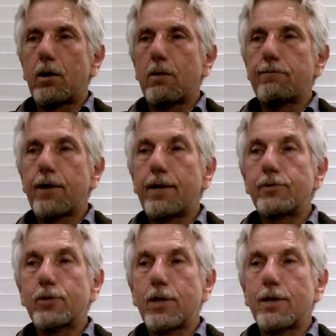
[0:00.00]
our
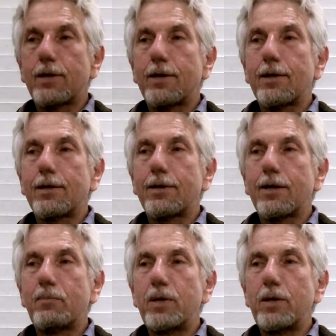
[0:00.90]
friends uh, uh,
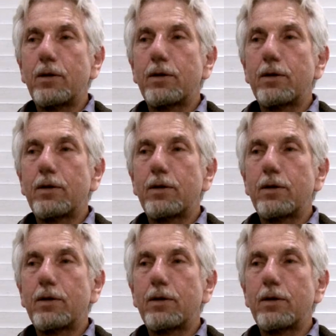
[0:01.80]
Kabir